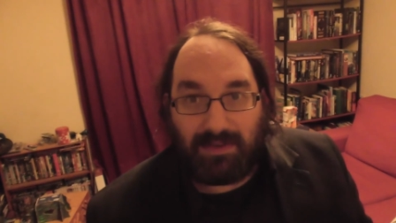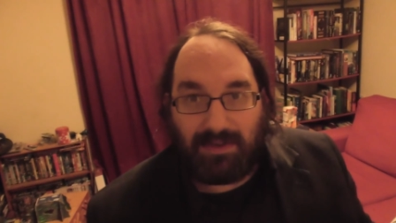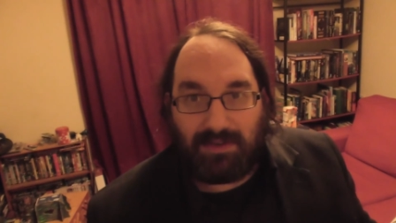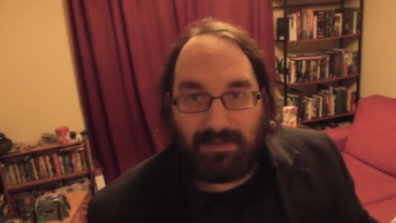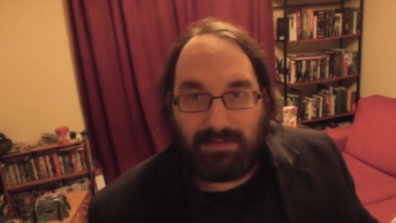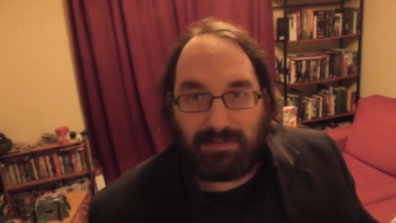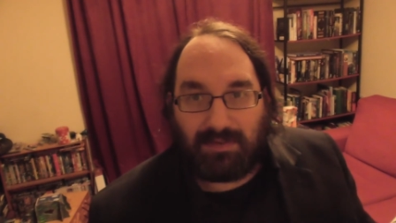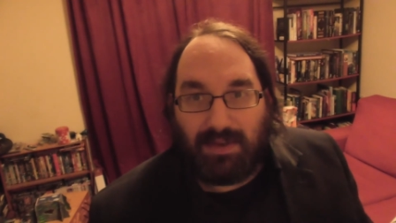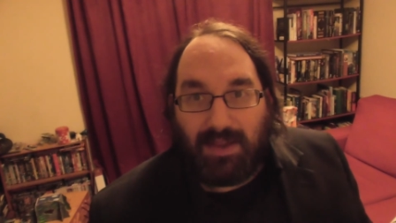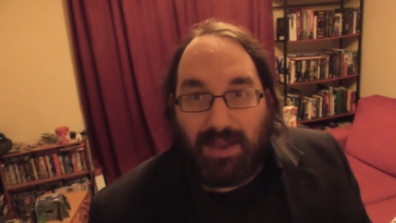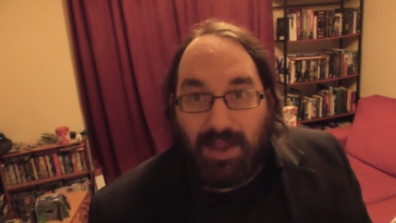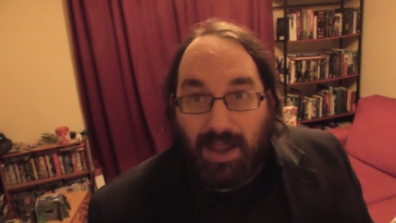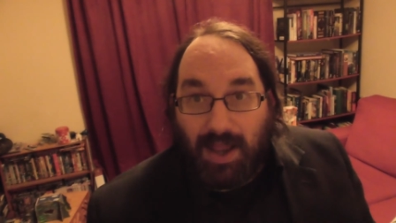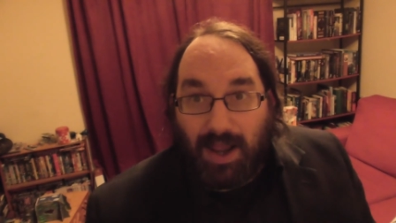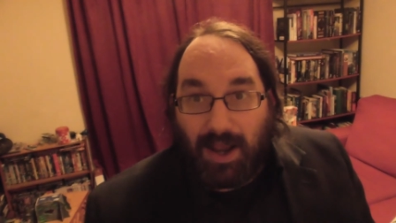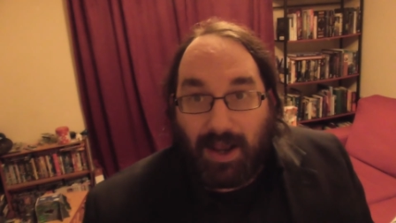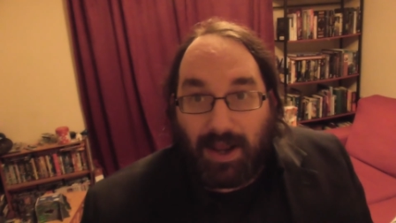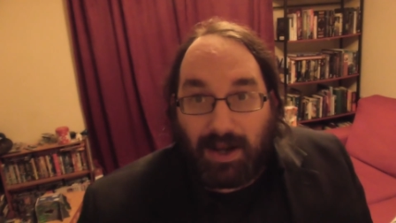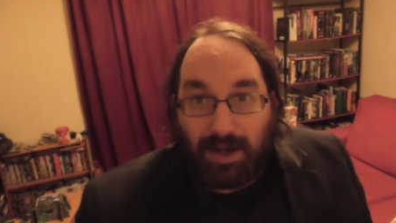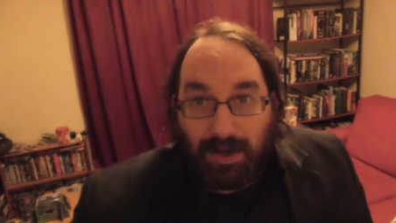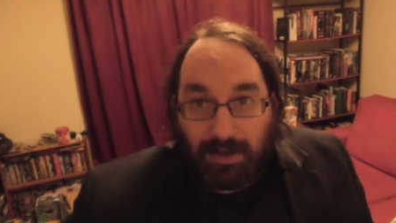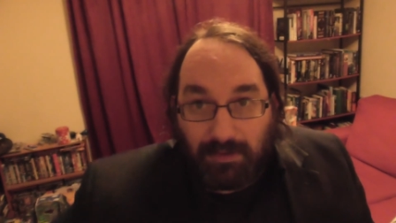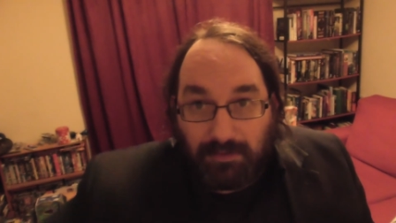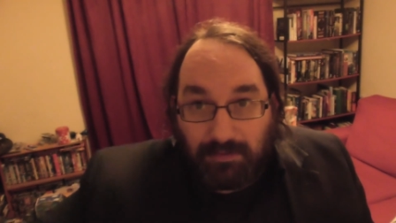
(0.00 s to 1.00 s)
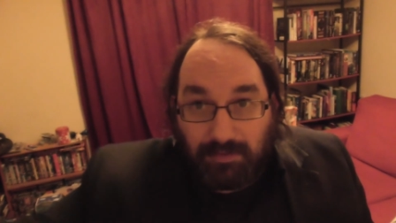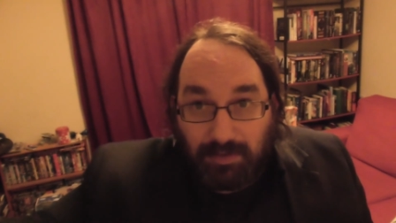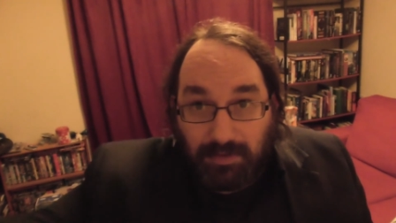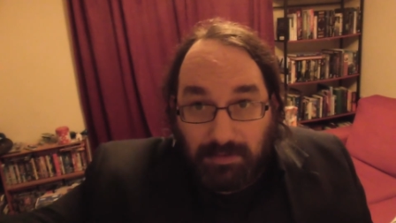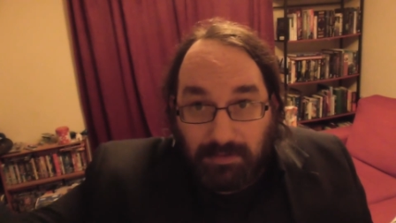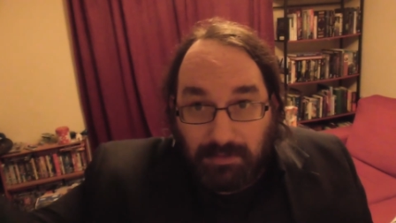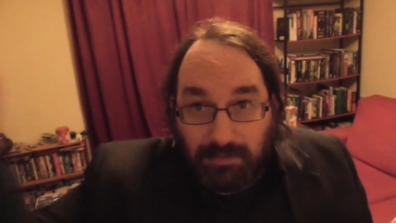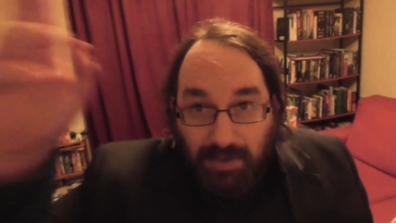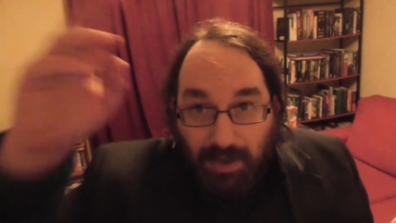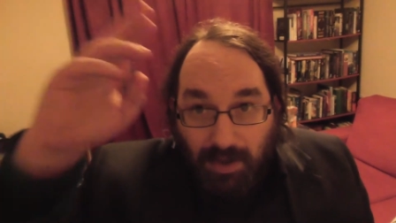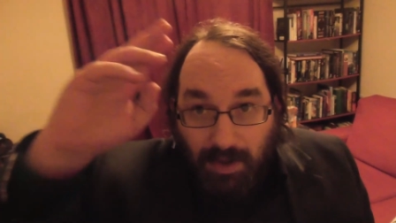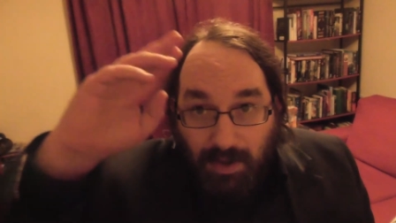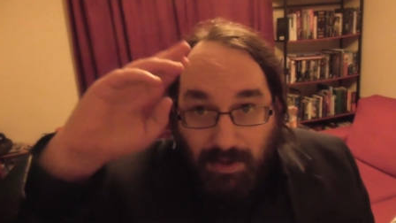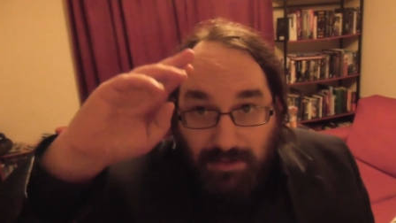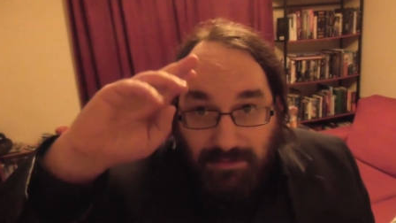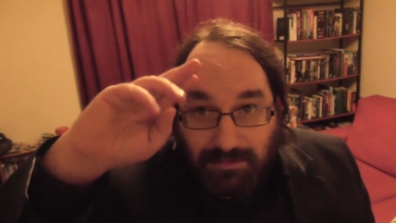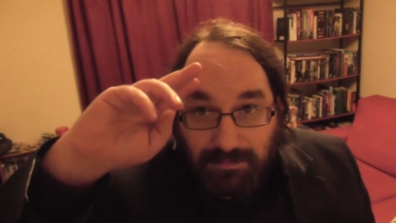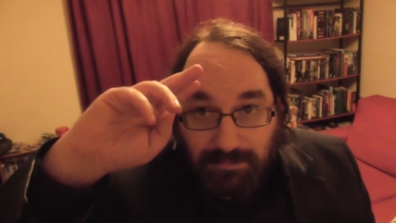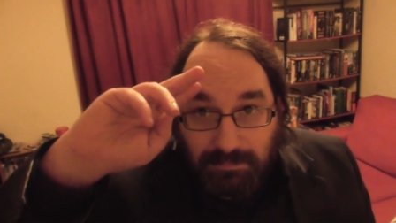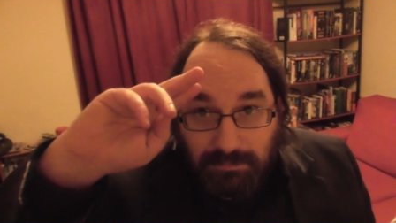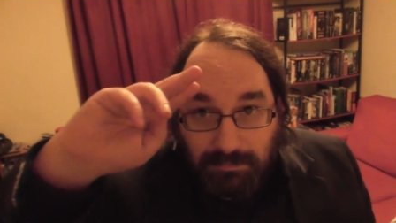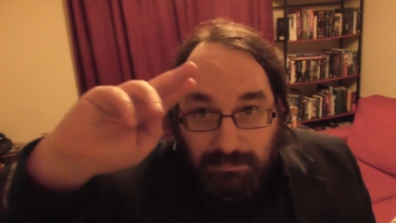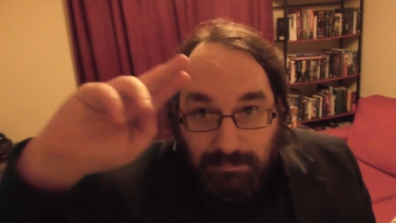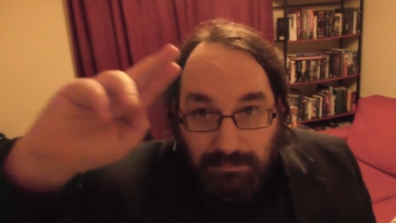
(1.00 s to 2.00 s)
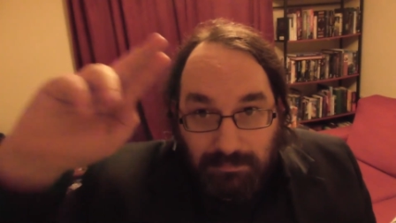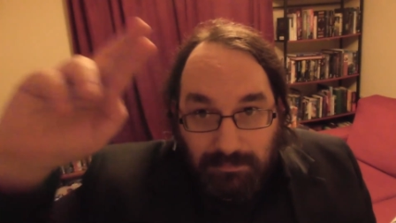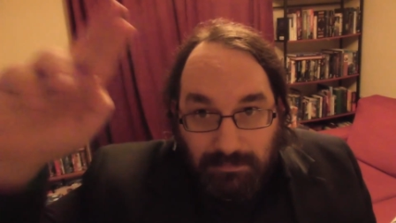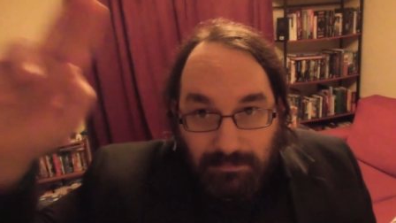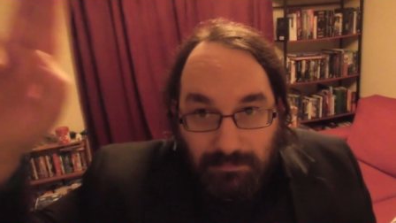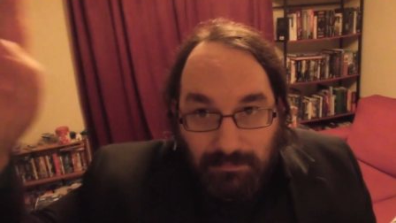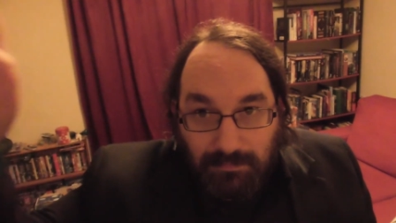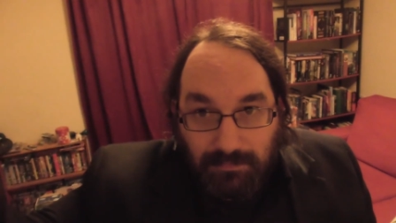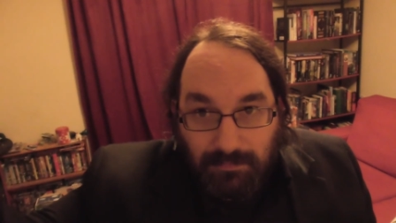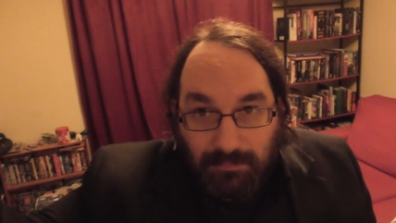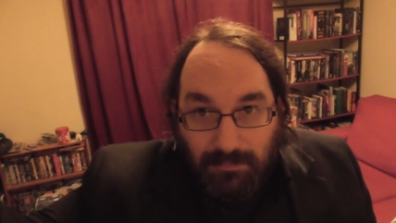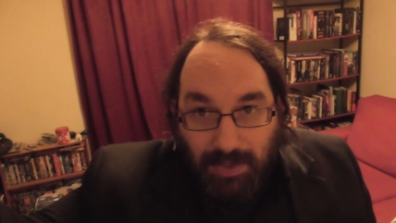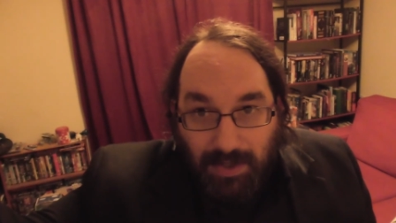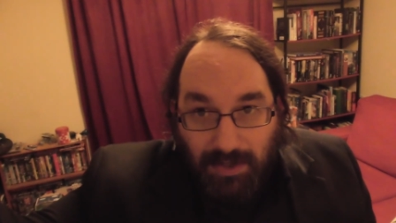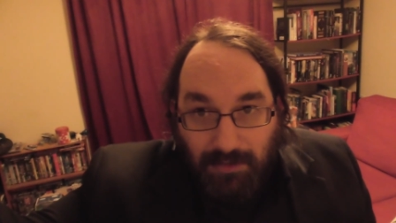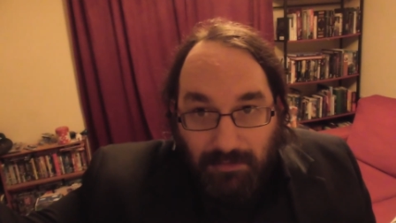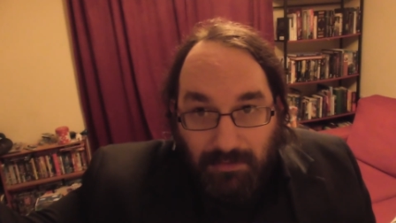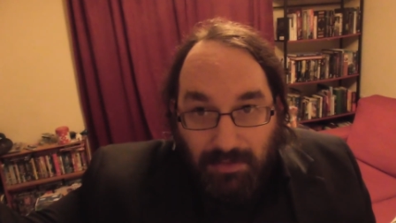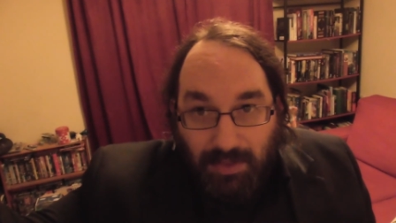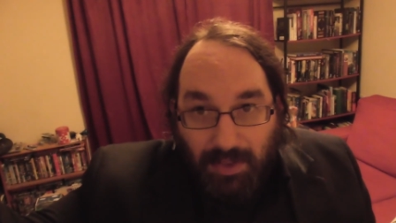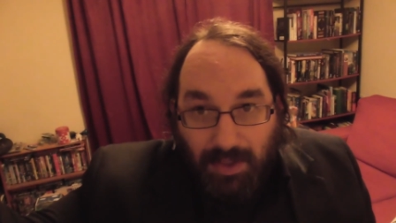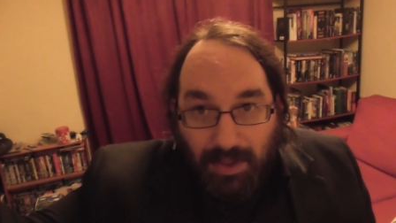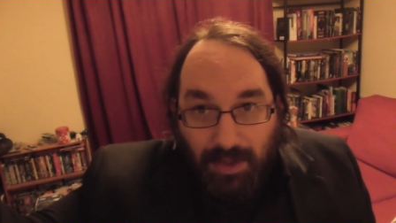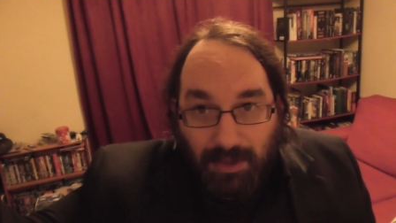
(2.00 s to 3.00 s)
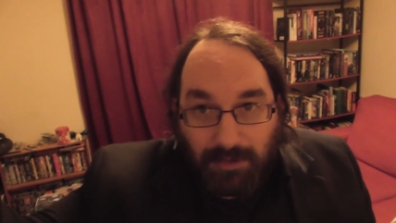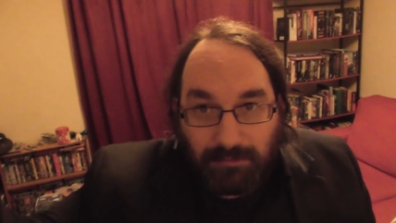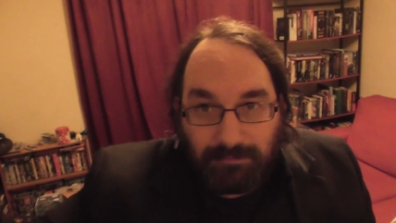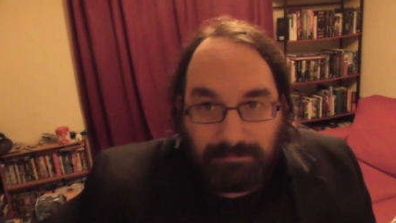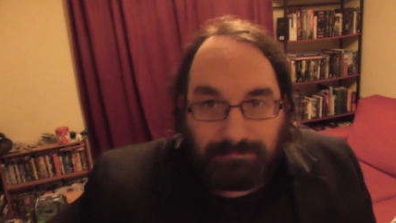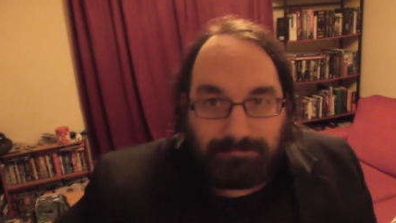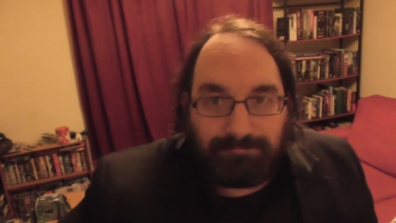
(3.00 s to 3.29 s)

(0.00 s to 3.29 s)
this. And I'll see you guys out there.